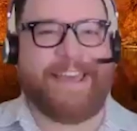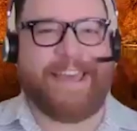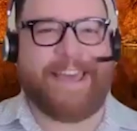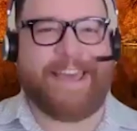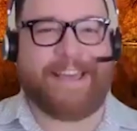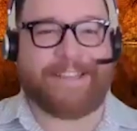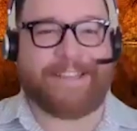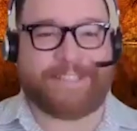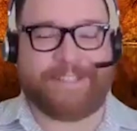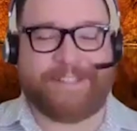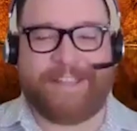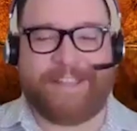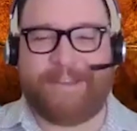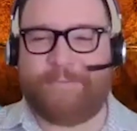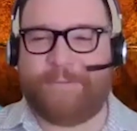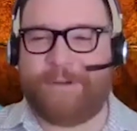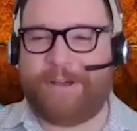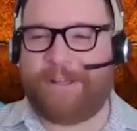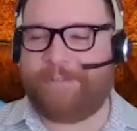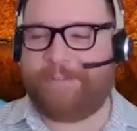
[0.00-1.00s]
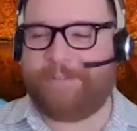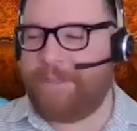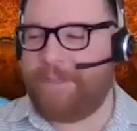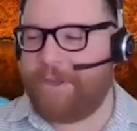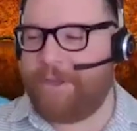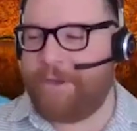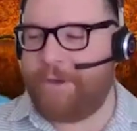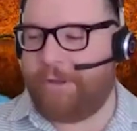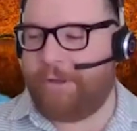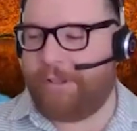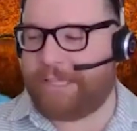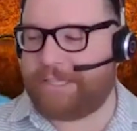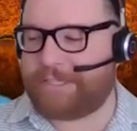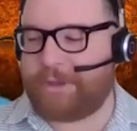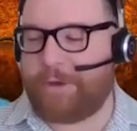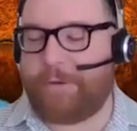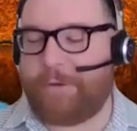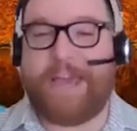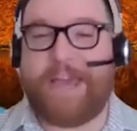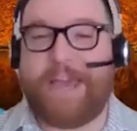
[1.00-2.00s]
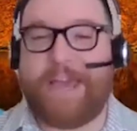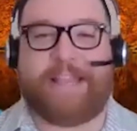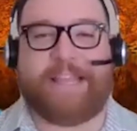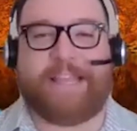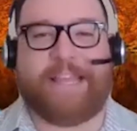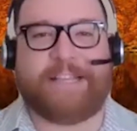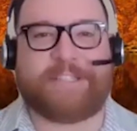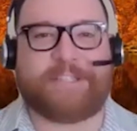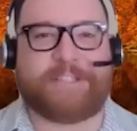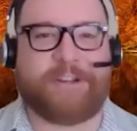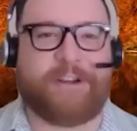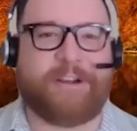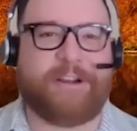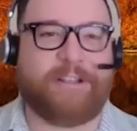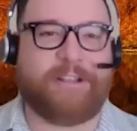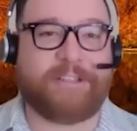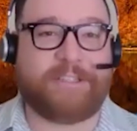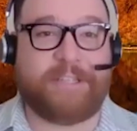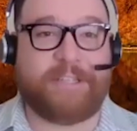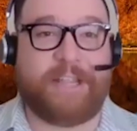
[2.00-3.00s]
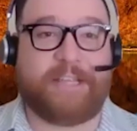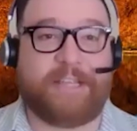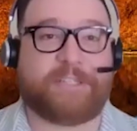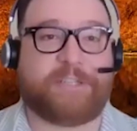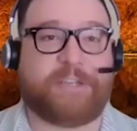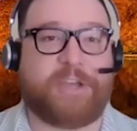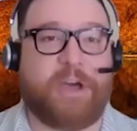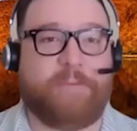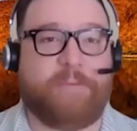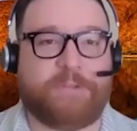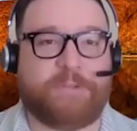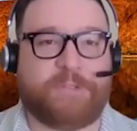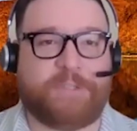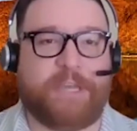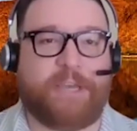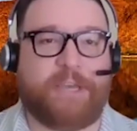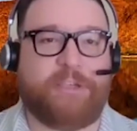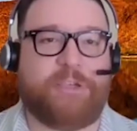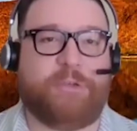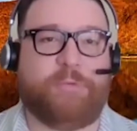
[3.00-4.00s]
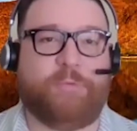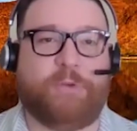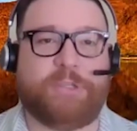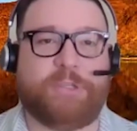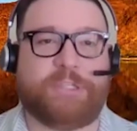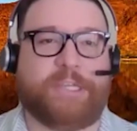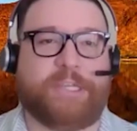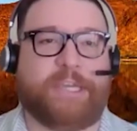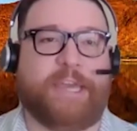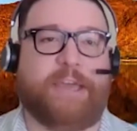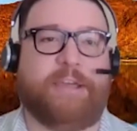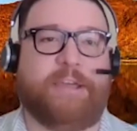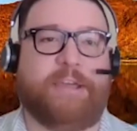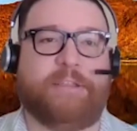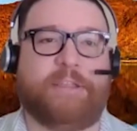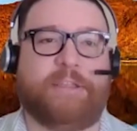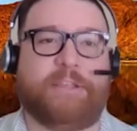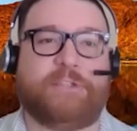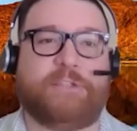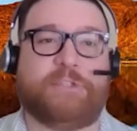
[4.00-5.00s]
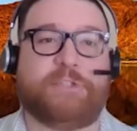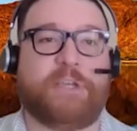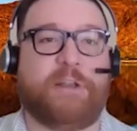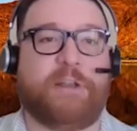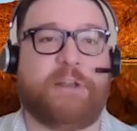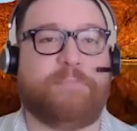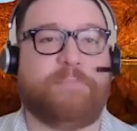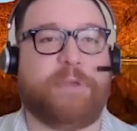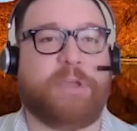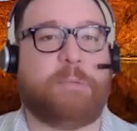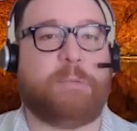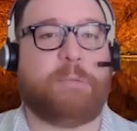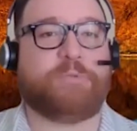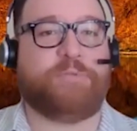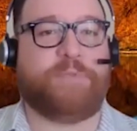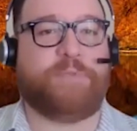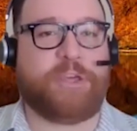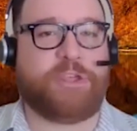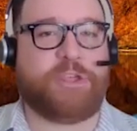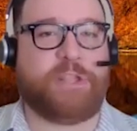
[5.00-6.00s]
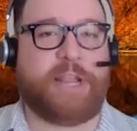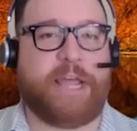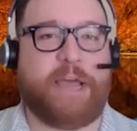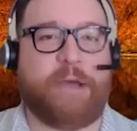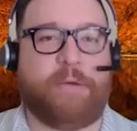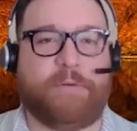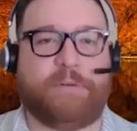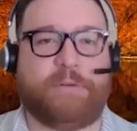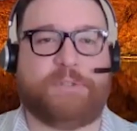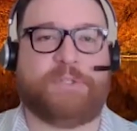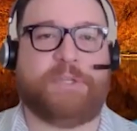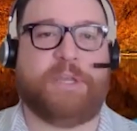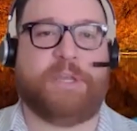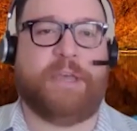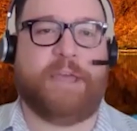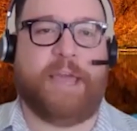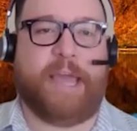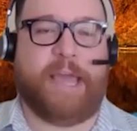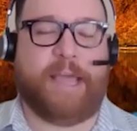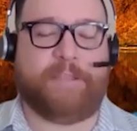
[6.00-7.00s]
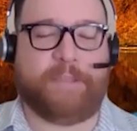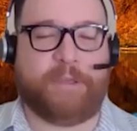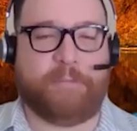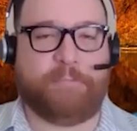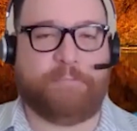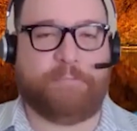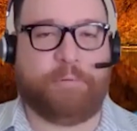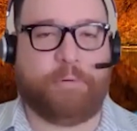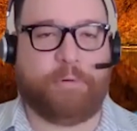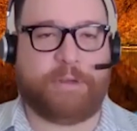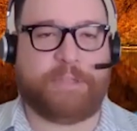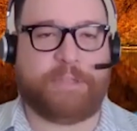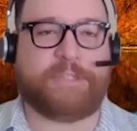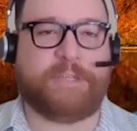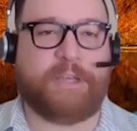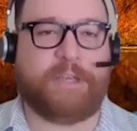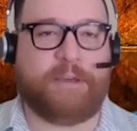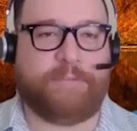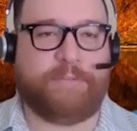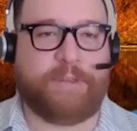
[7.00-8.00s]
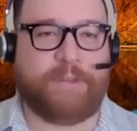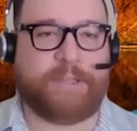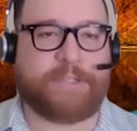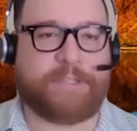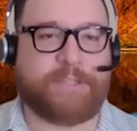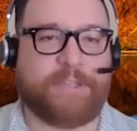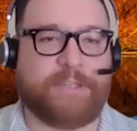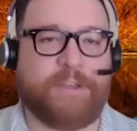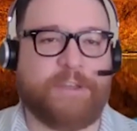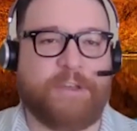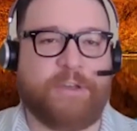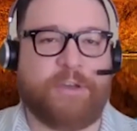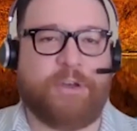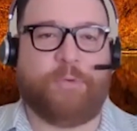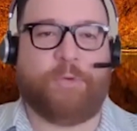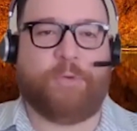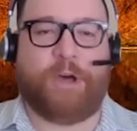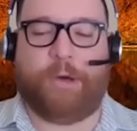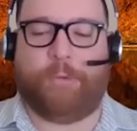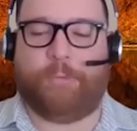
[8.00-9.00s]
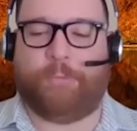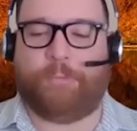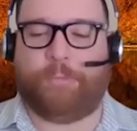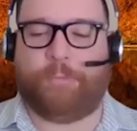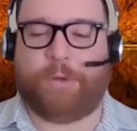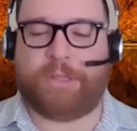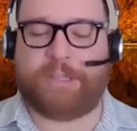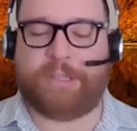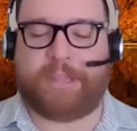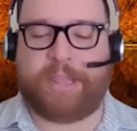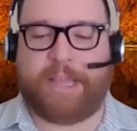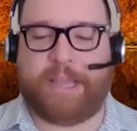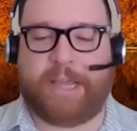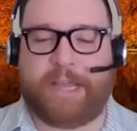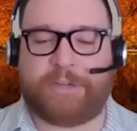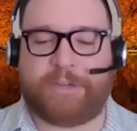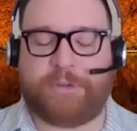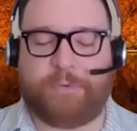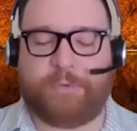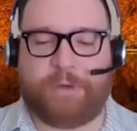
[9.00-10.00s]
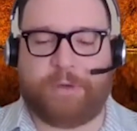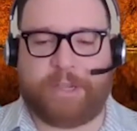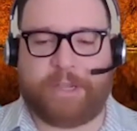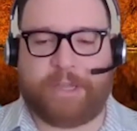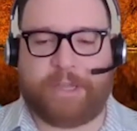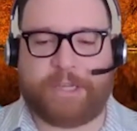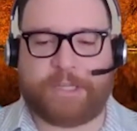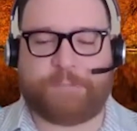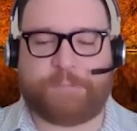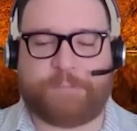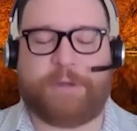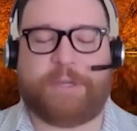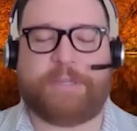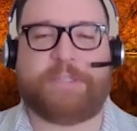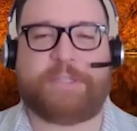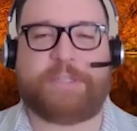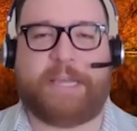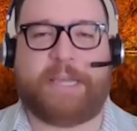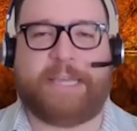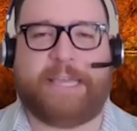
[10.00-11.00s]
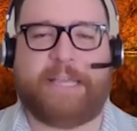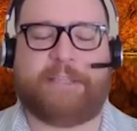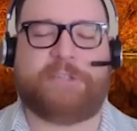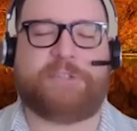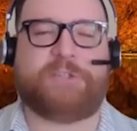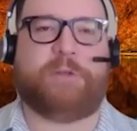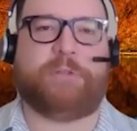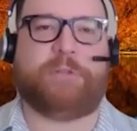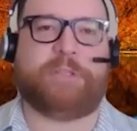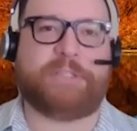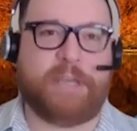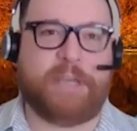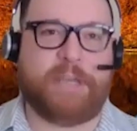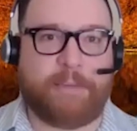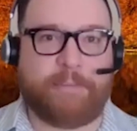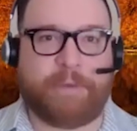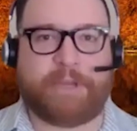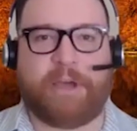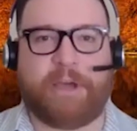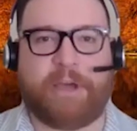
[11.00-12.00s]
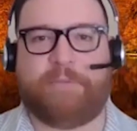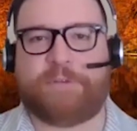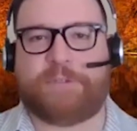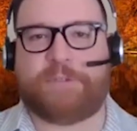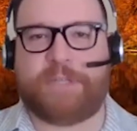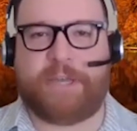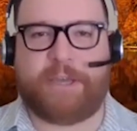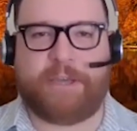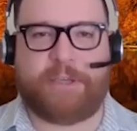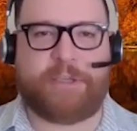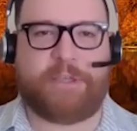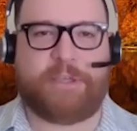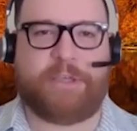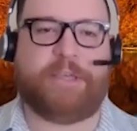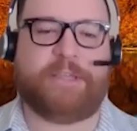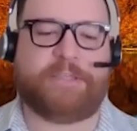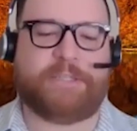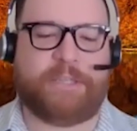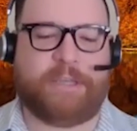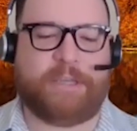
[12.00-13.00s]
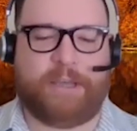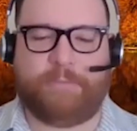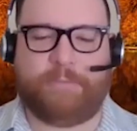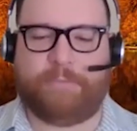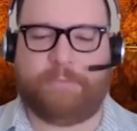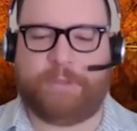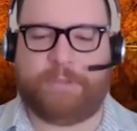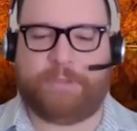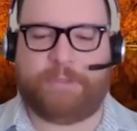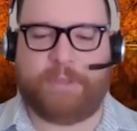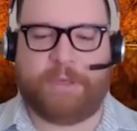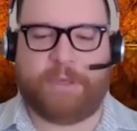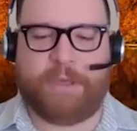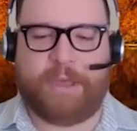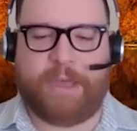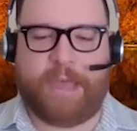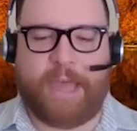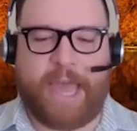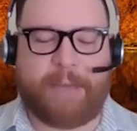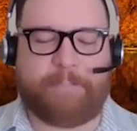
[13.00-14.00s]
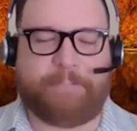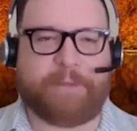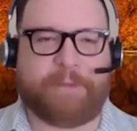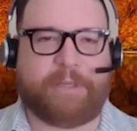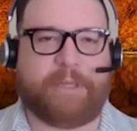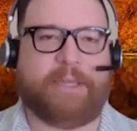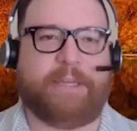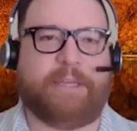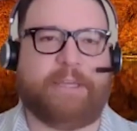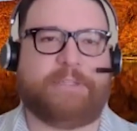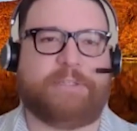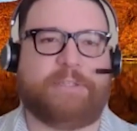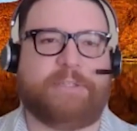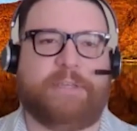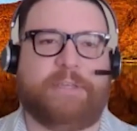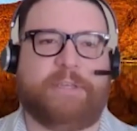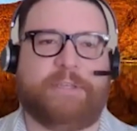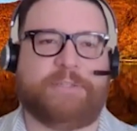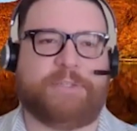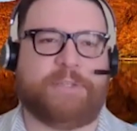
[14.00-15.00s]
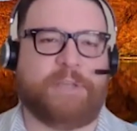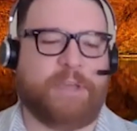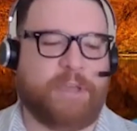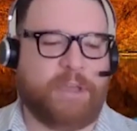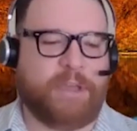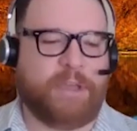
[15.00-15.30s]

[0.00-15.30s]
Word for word: Excellent. Well, let's go ahead and get started on today's conversation. Once again, this is going to be observation hours and the importance of it uh, one thing I do want to express is I get this all the time in conversations um, with applicants is